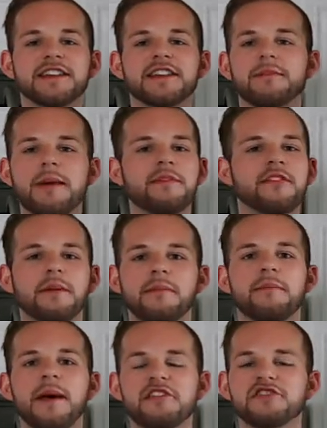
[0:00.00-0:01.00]
You know, maybe some of
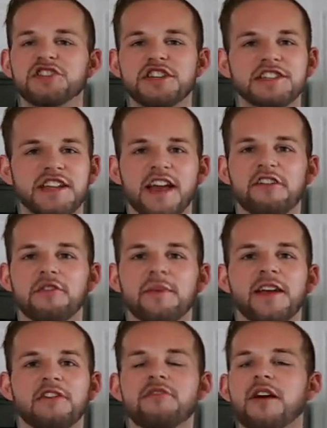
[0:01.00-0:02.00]
the best cheesy eggs are
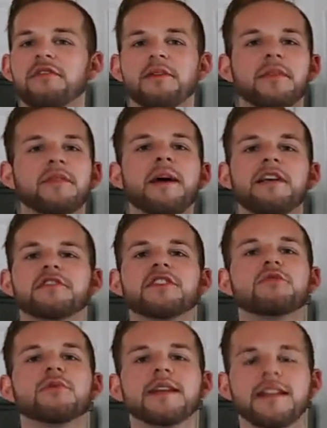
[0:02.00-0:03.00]
because you have some of the best
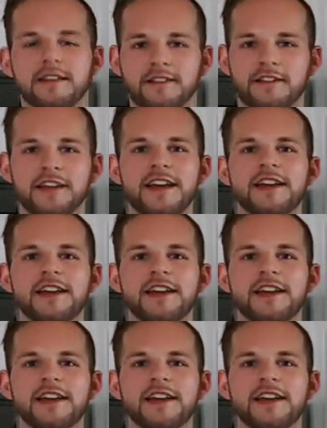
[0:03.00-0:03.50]
ingredients.